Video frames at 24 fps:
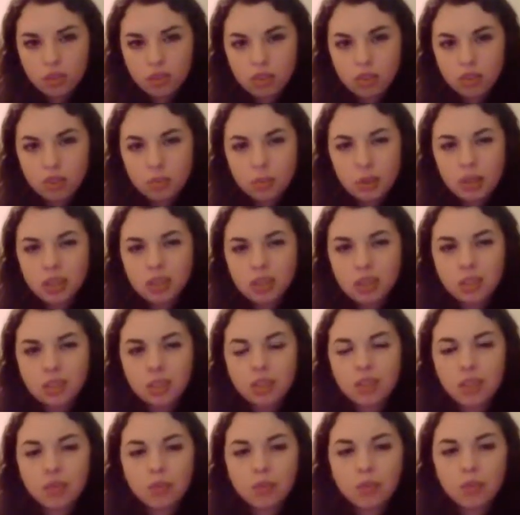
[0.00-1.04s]
just
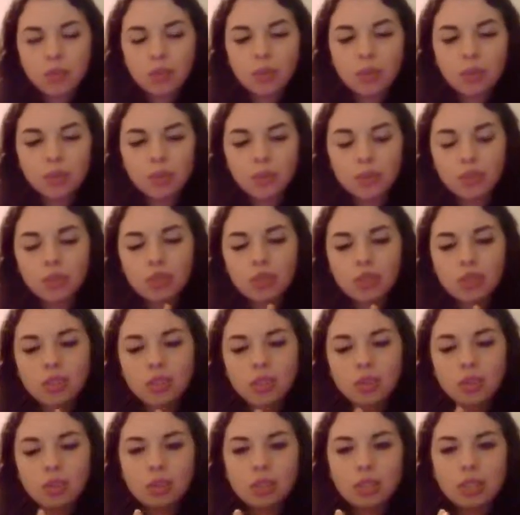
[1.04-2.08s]
basically the just
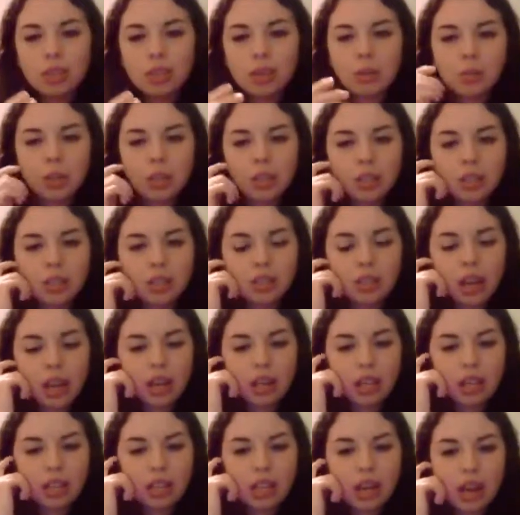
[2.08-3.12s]
little tidbits
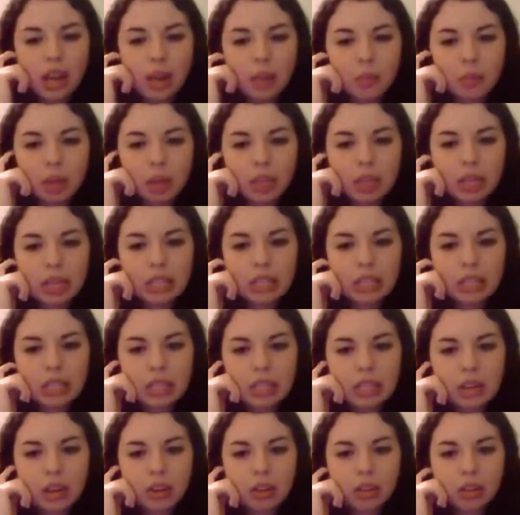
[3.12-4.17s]
at a time, not
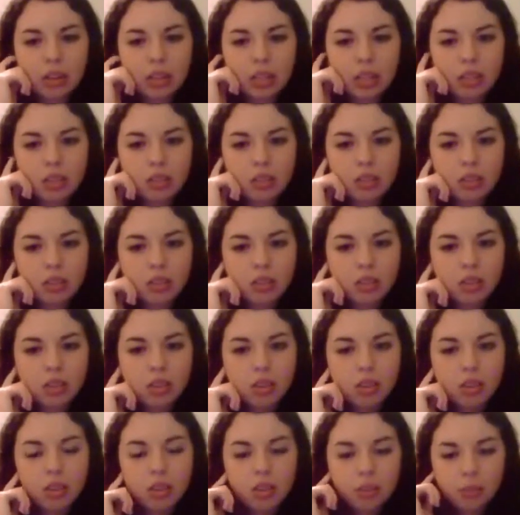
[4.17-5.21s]
necessarily
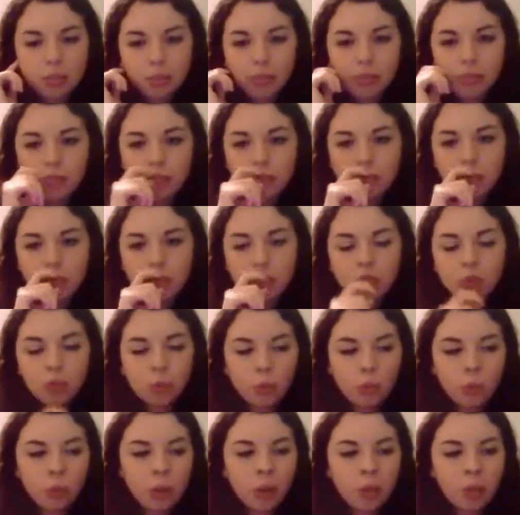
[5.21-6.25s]

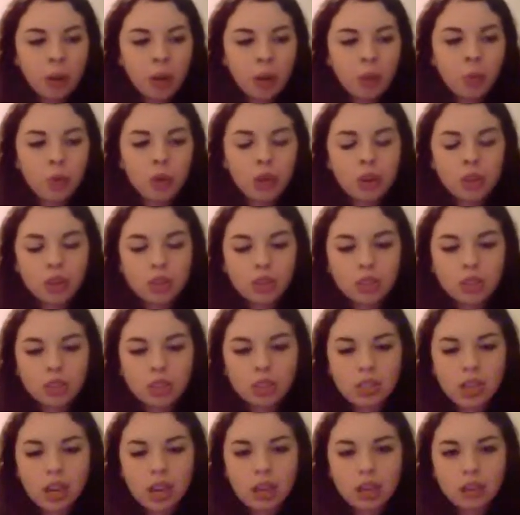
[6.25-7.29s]
word by word,
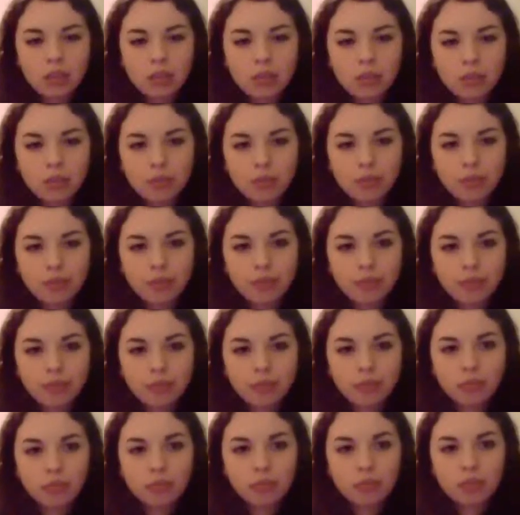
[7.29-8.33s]
just kind of
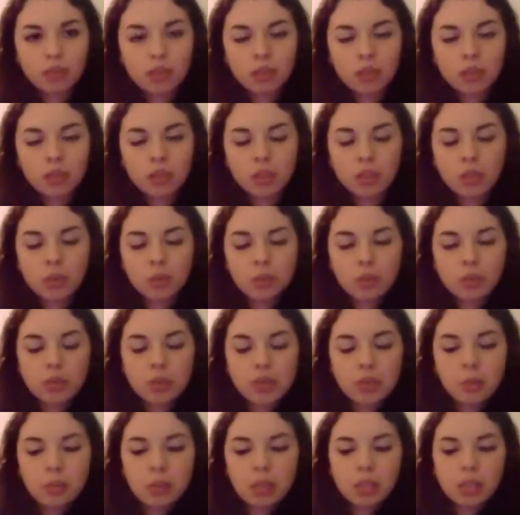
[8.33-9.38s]
little
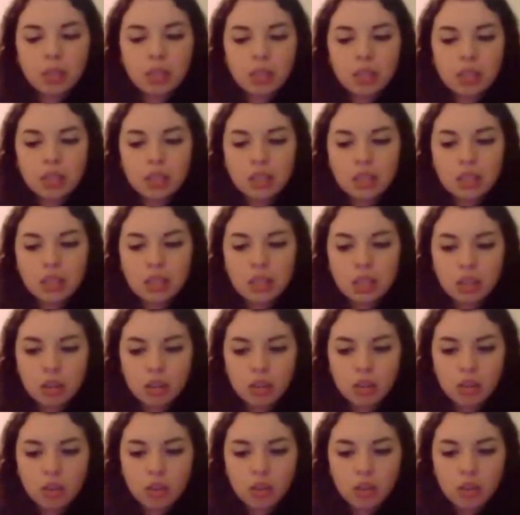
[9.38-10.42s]
tidbits. And then
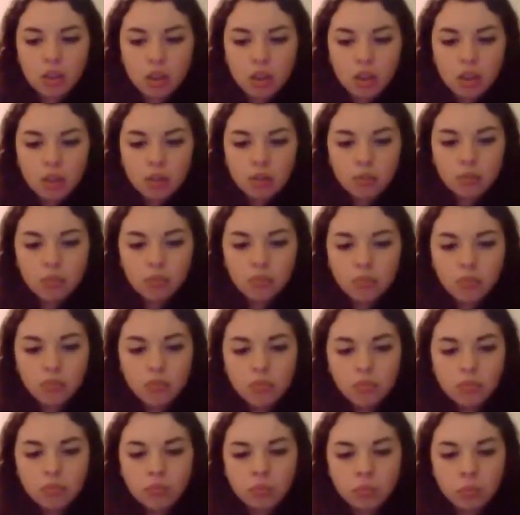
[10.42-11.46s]
centennial,
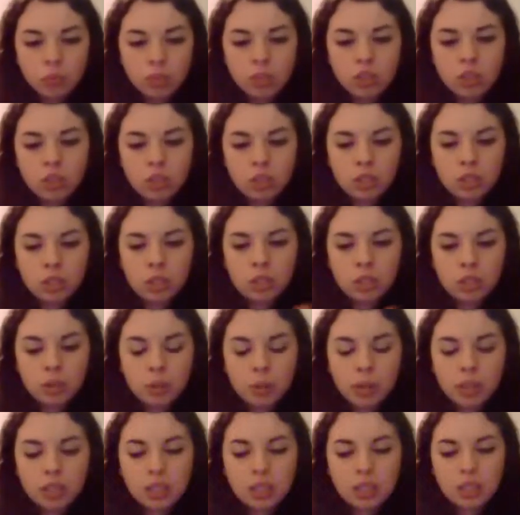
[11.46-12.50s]
which is sentence
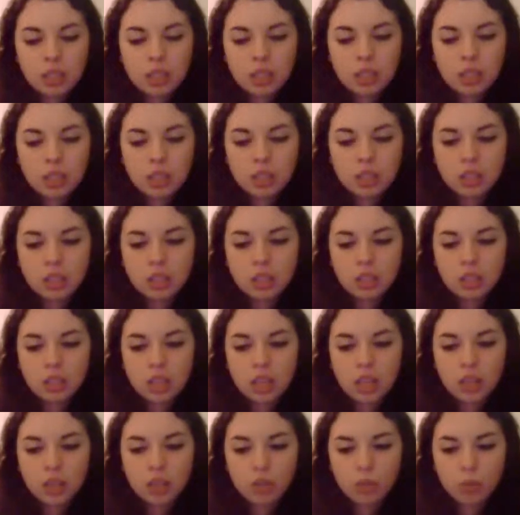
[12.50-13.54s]
by sentence.
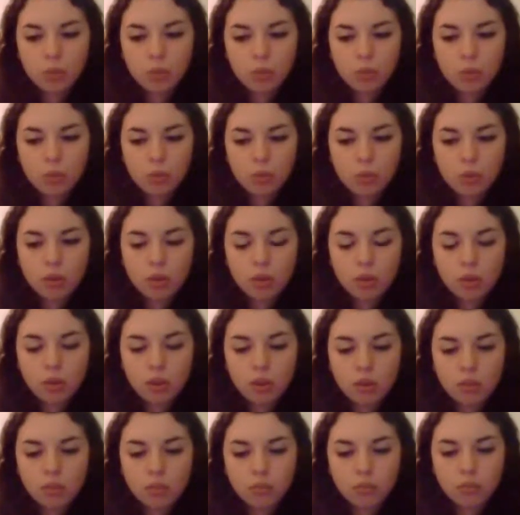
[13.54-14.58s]
Textual,
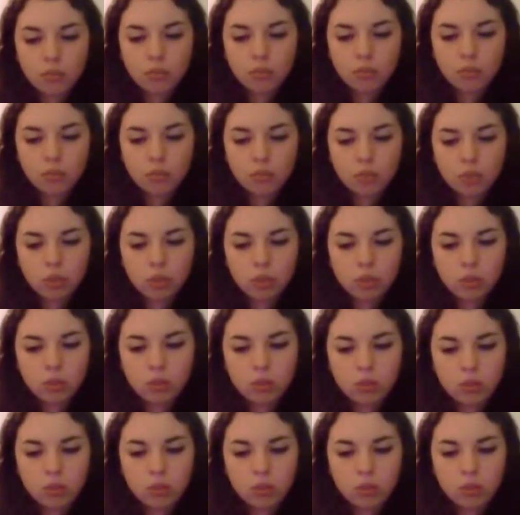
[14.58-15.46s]
which is